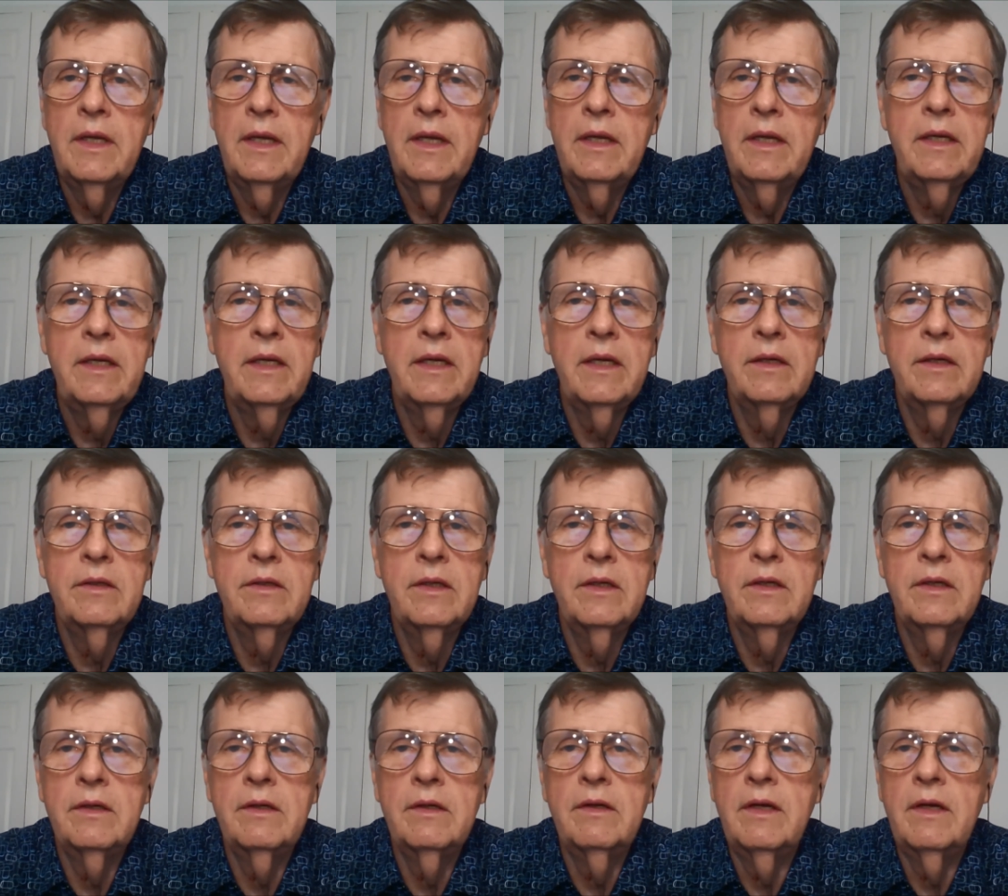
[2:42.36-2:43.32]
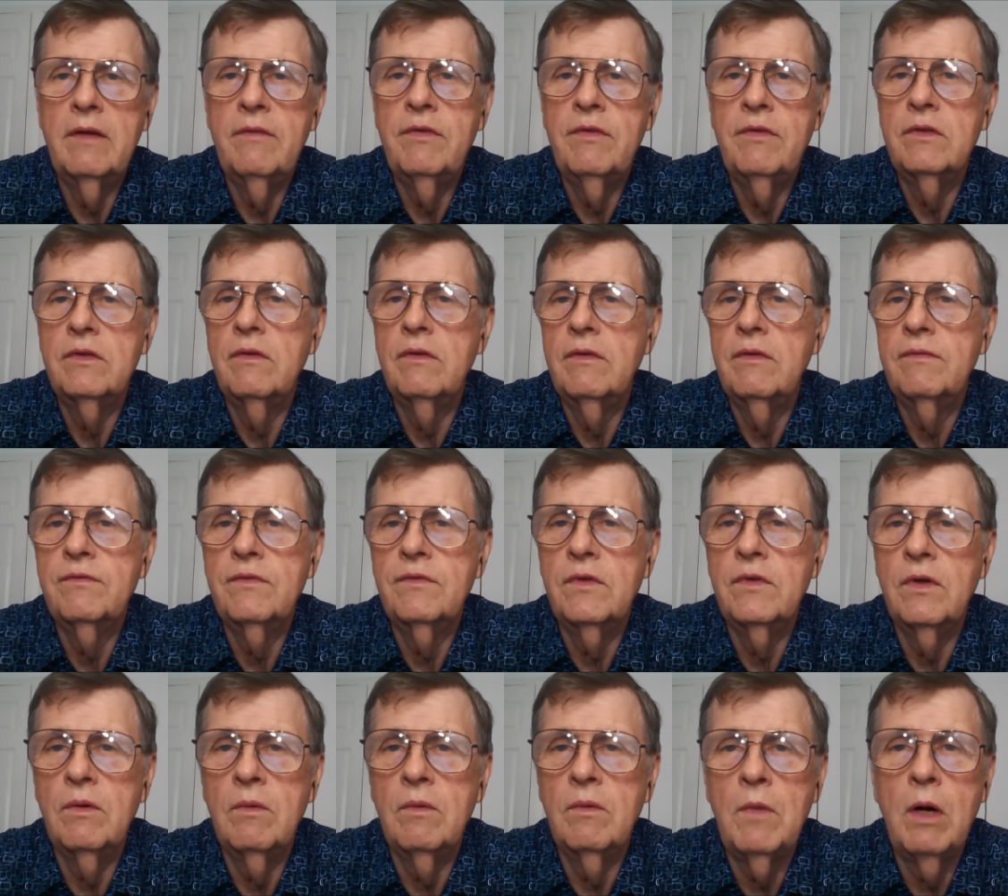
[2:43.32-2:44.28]
And if
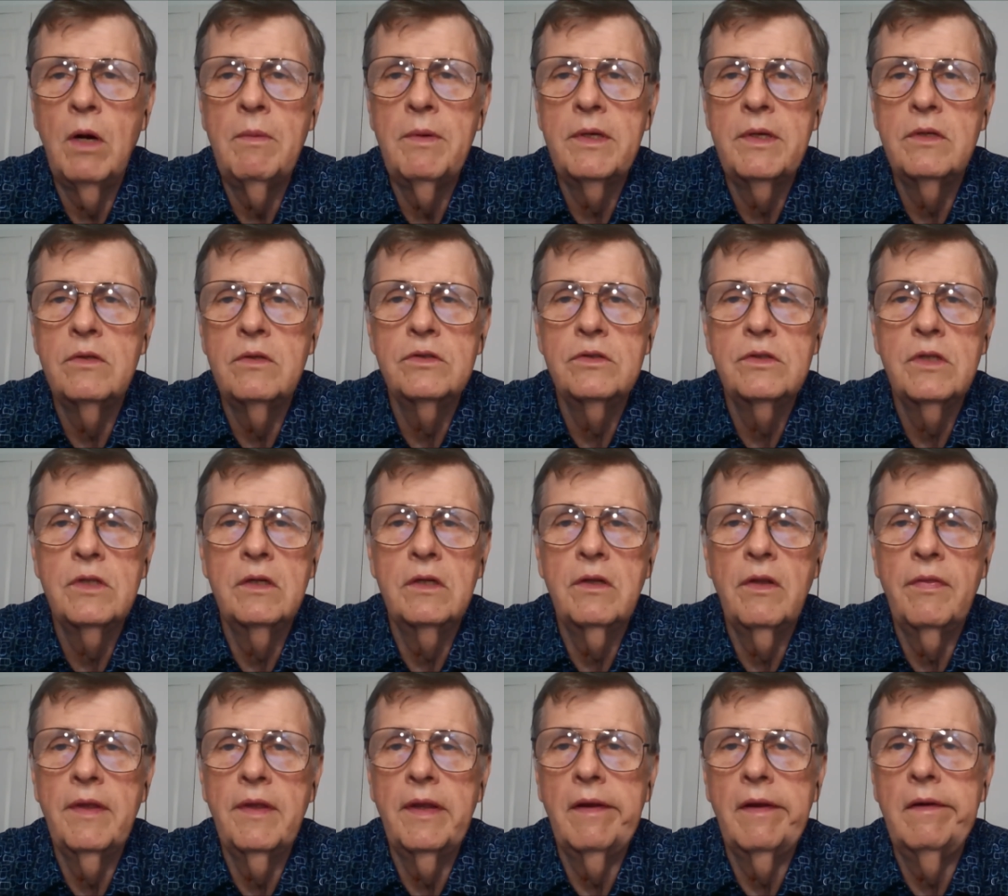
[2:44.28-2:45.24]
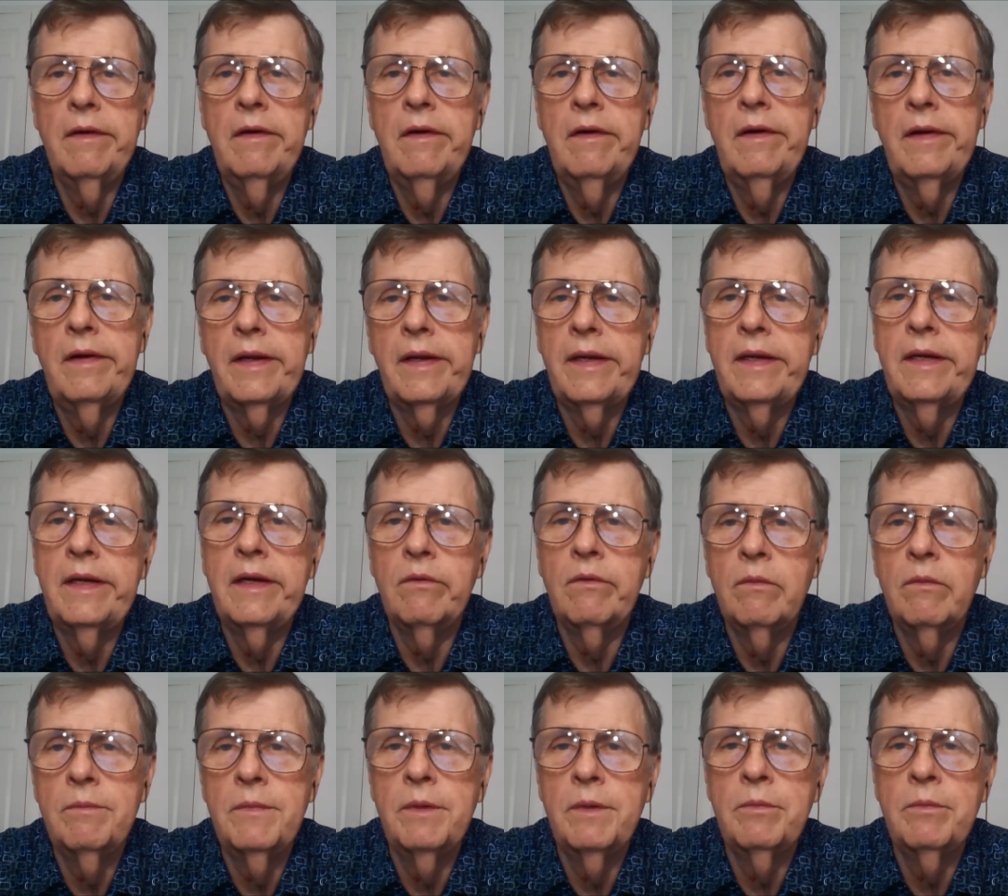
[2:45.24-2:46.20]
after a moment you start to think, oh, I can't
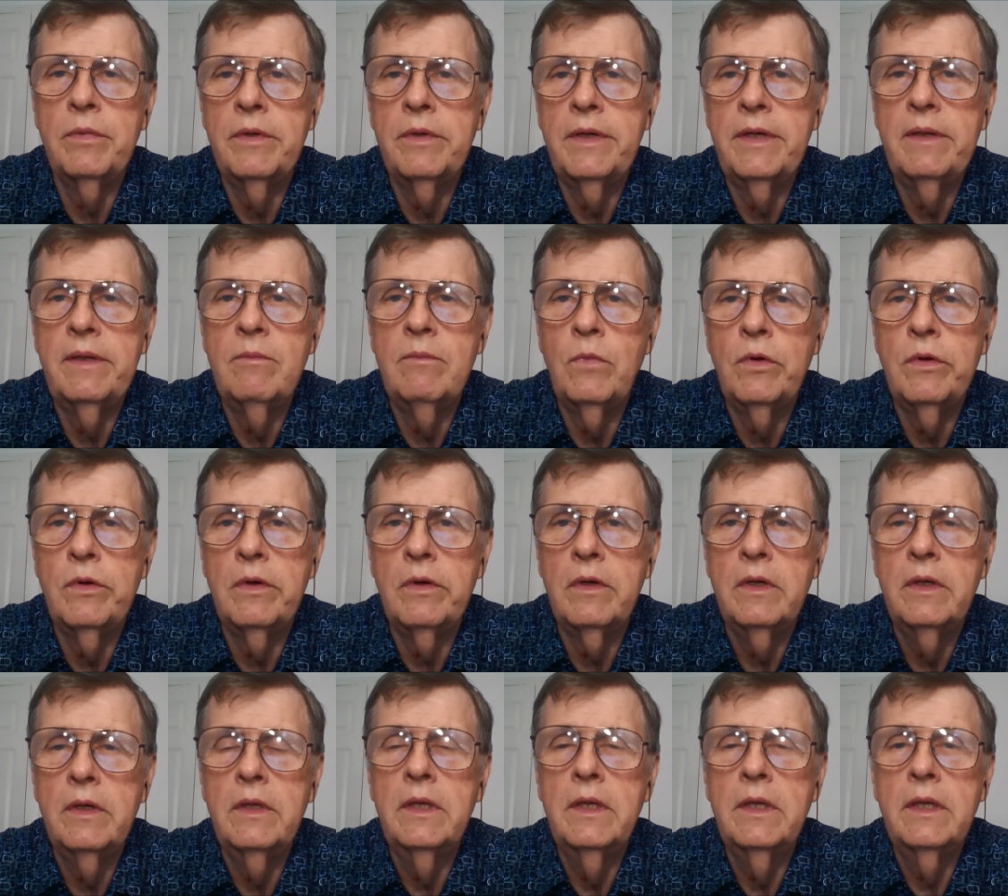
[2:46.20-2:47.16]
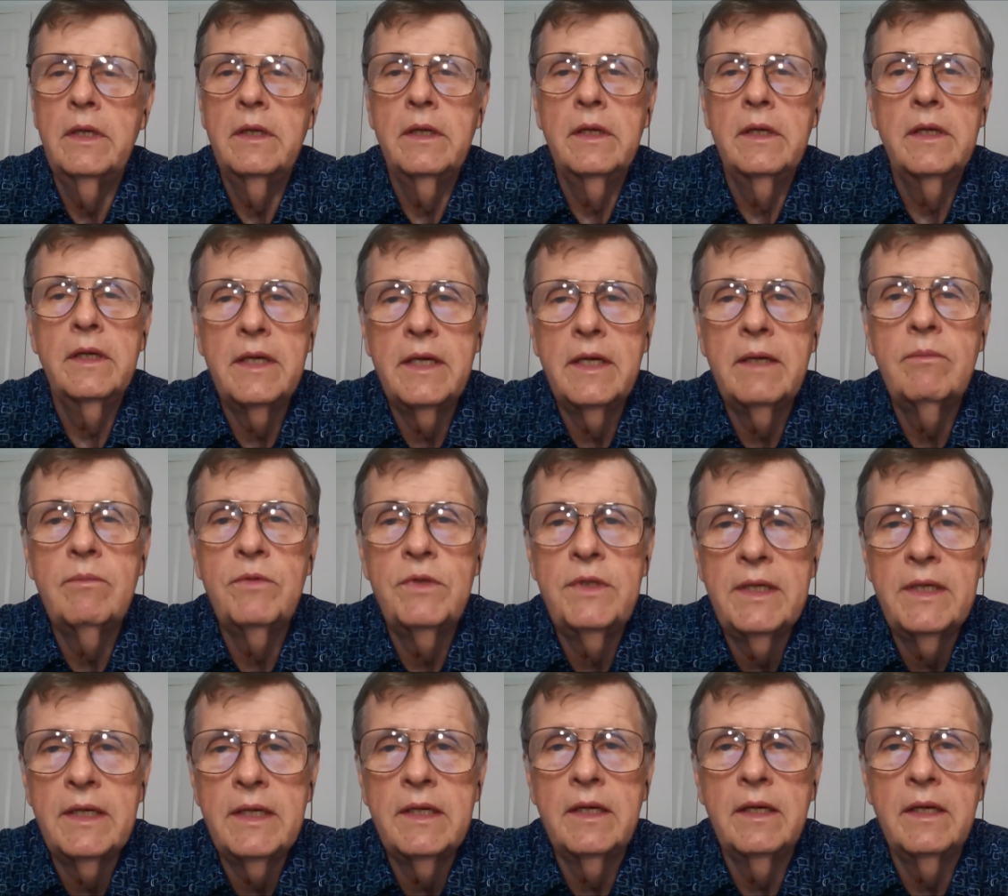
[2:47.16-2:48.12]
remember anymore, keep
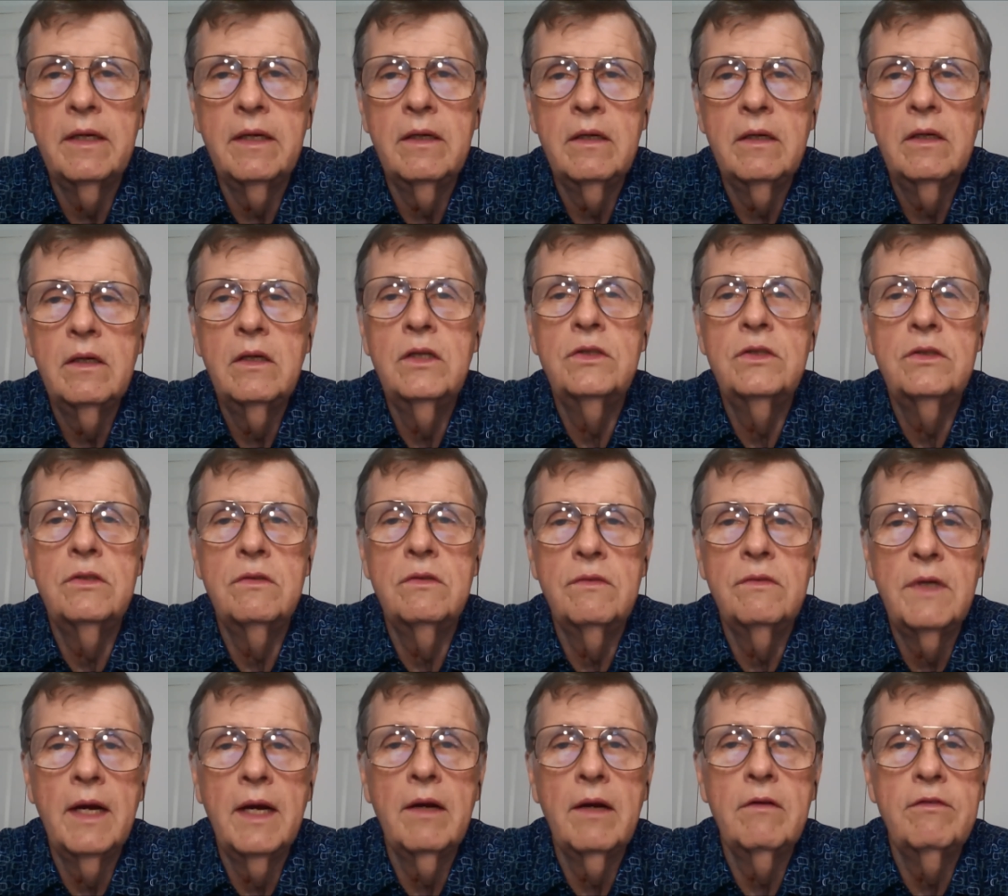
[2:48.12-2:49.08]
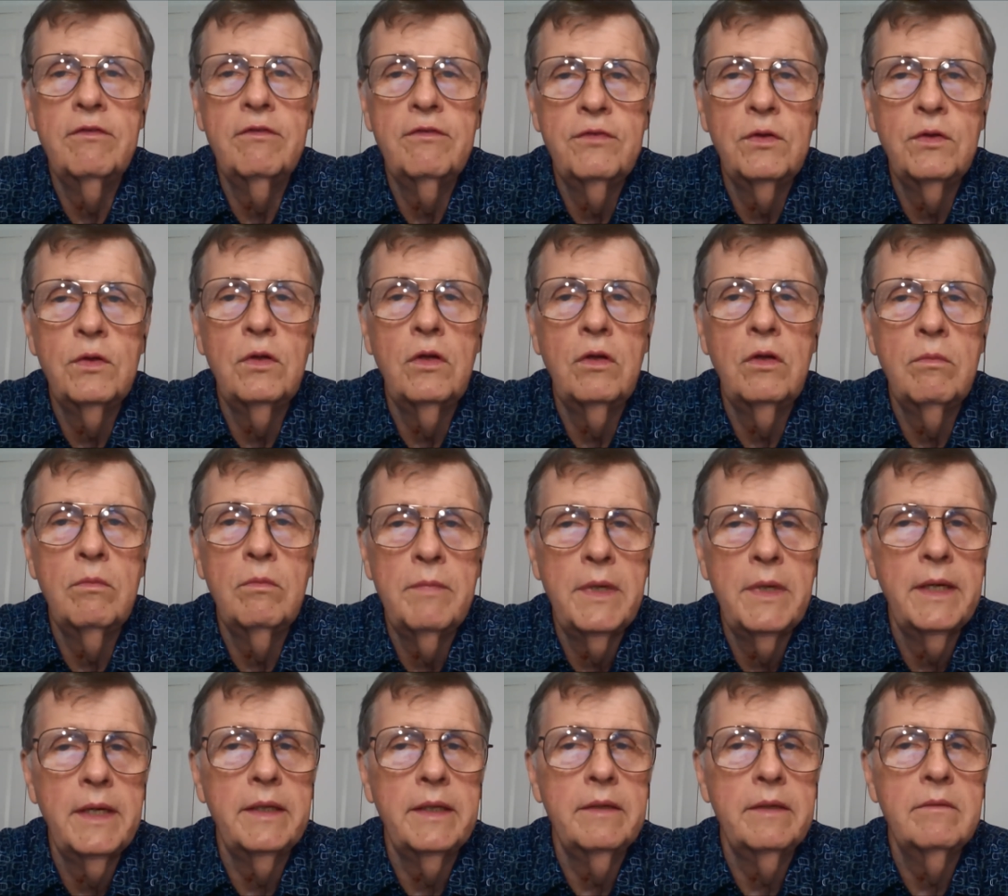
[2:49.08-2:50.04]
digging, because you've got a full
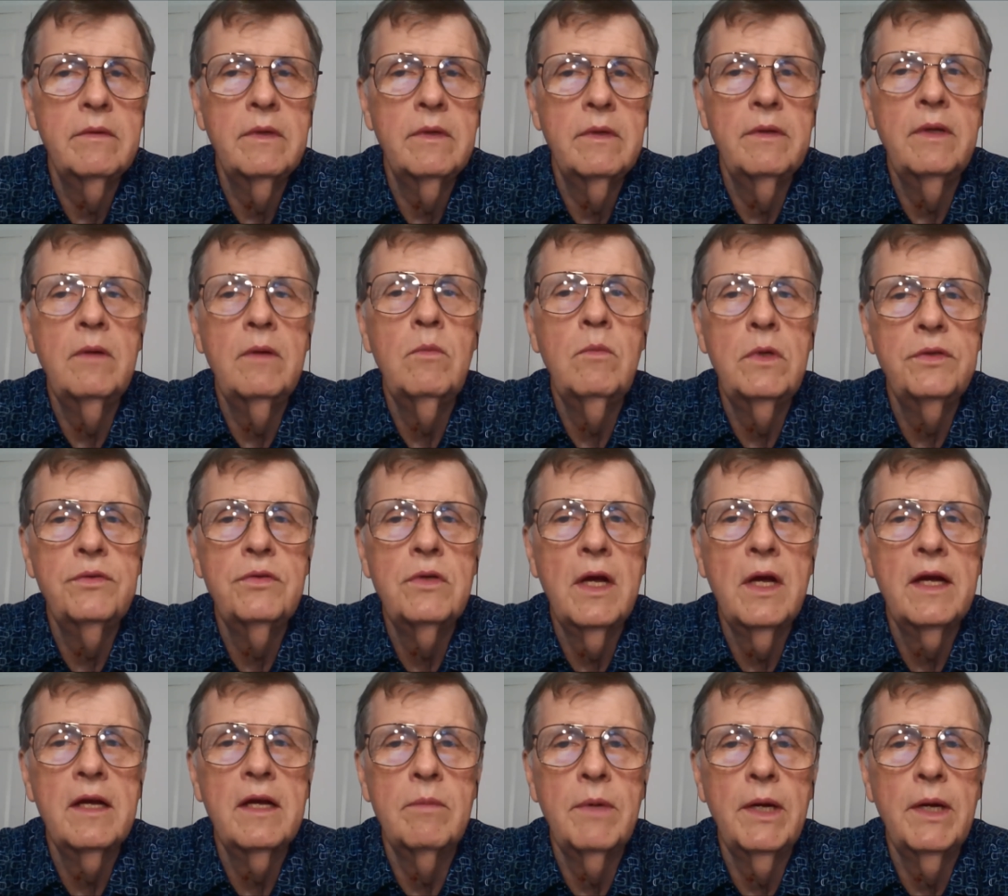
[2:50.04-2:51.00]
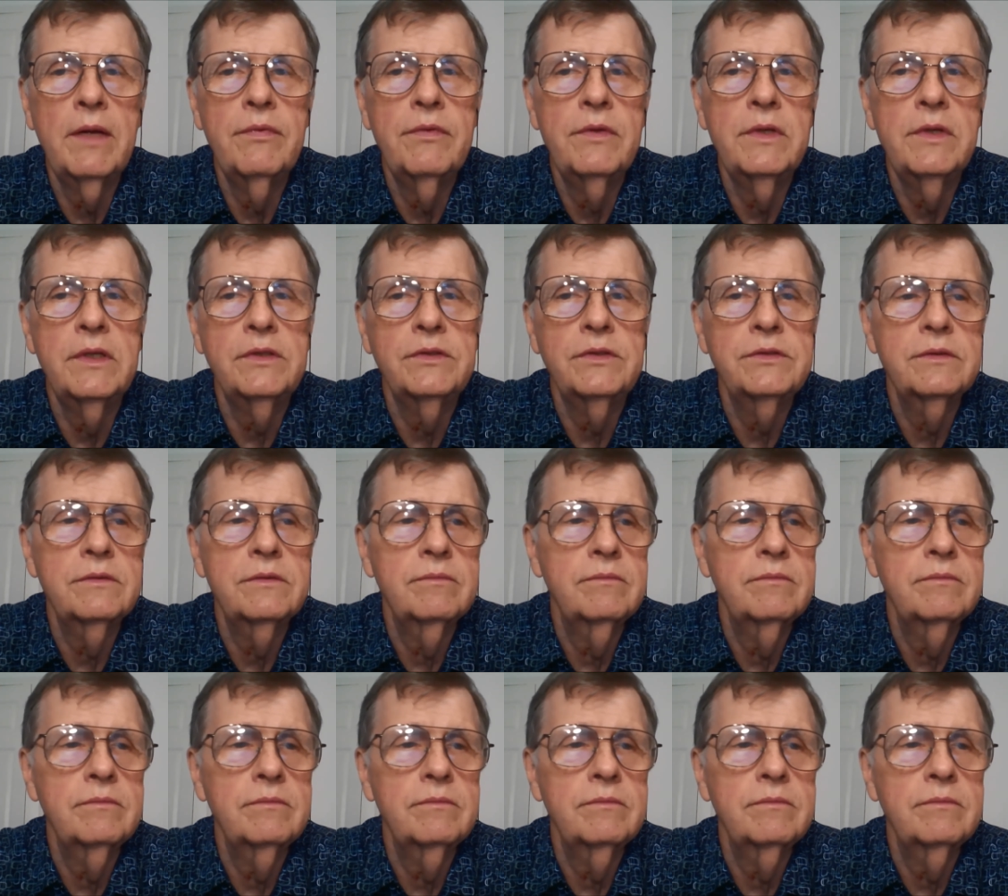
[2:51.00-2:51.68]
minute. Then we'll talk about this.